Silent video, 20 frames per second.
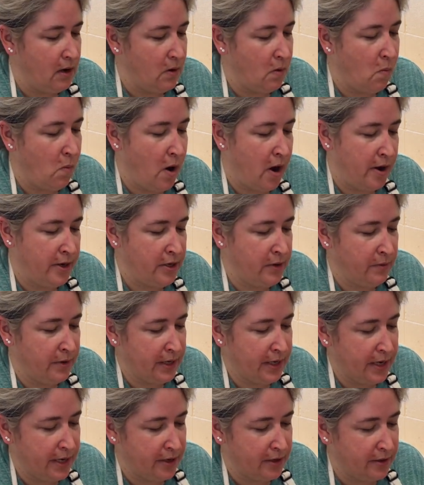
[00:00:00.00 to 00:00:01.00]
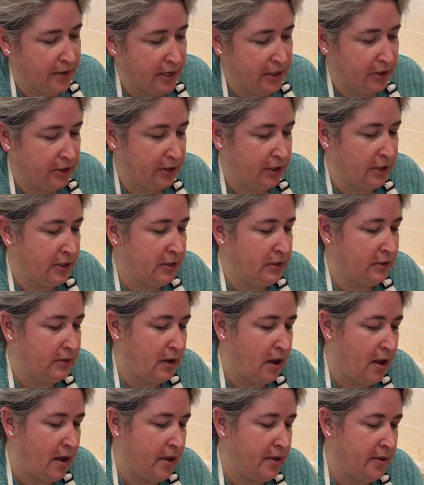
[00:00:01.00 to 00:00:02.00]
One, you want to get your initials
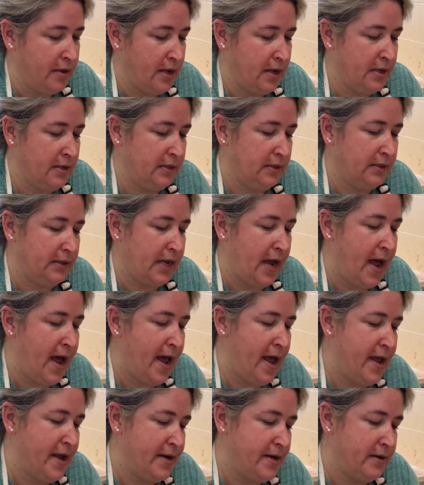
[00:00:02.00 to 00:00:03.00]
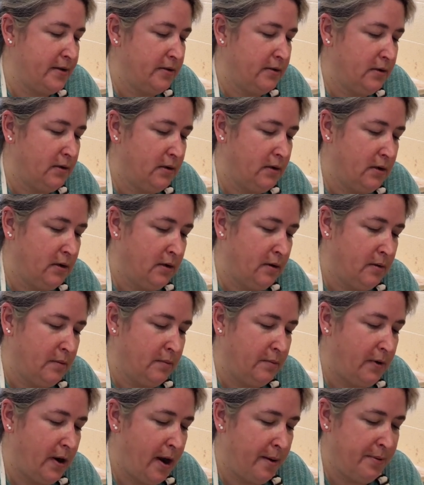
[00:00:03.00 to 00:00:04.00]
on the inside,
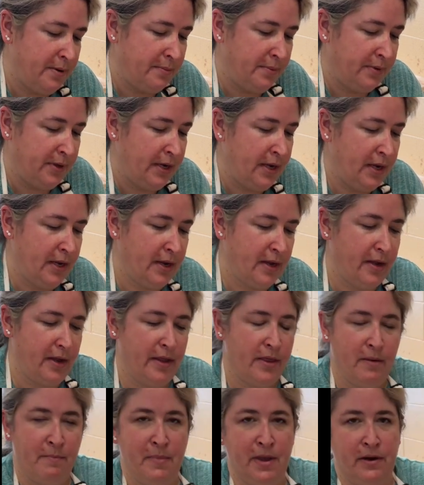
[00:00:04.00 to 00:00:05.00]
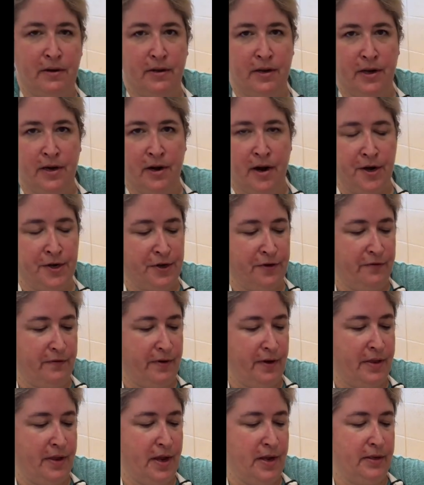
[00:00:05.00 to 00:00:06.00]
probably in the middle here on
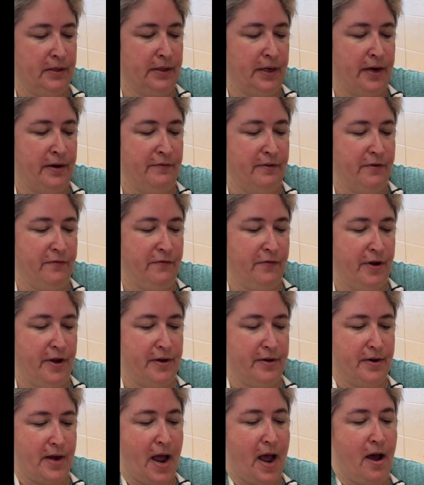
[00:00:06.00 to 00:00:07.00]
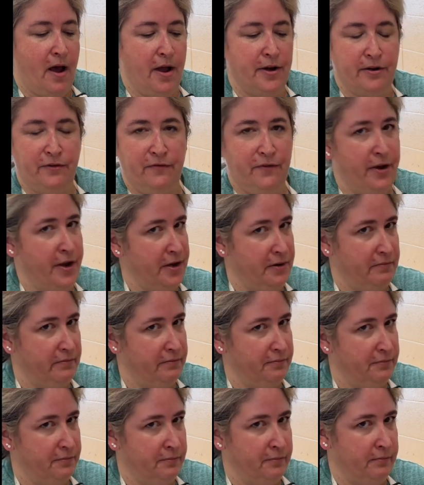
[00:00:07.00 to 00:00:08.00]
the inside of your foot, not on your foot.
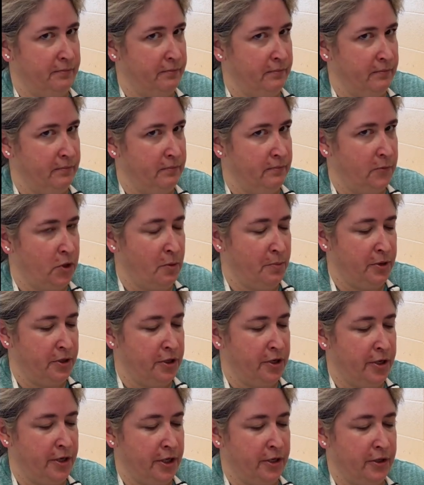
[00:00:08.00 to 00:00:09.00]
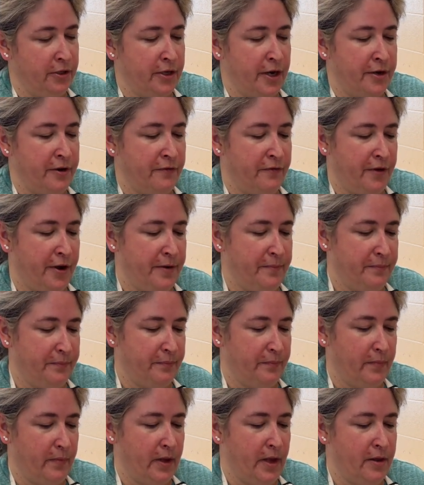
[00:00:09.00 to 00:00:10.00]
Don't put your initials on your foot,
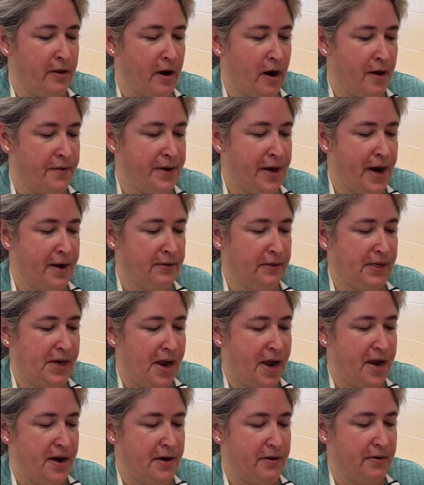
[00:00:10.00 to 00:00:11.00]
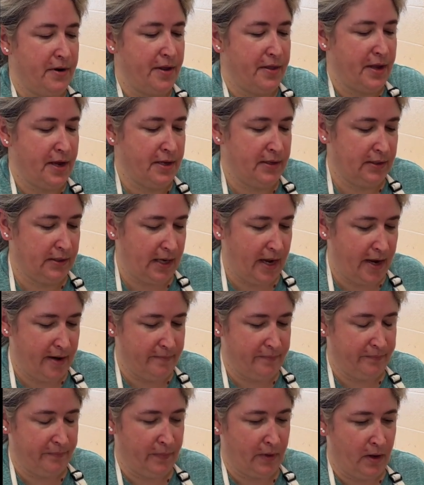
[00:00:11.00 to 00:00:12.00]
either on the outside or on the inside.
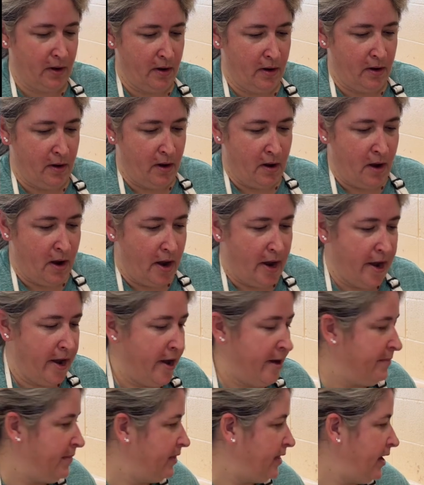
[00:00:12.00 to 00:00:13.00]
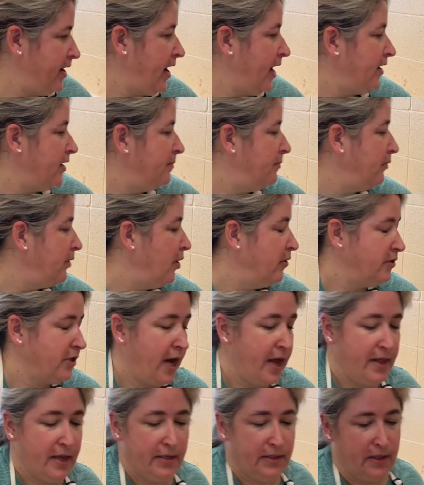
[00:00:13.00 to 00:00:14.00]
Then I could blow
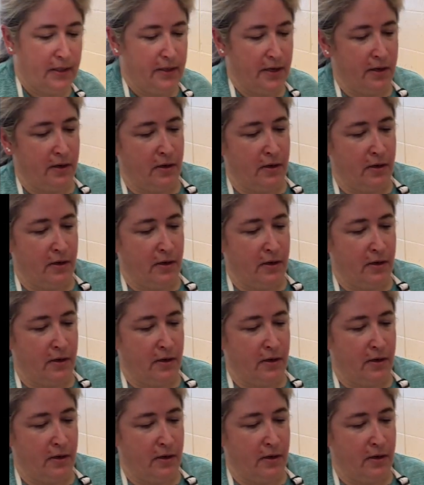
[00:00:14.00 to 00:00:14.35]
dry this a little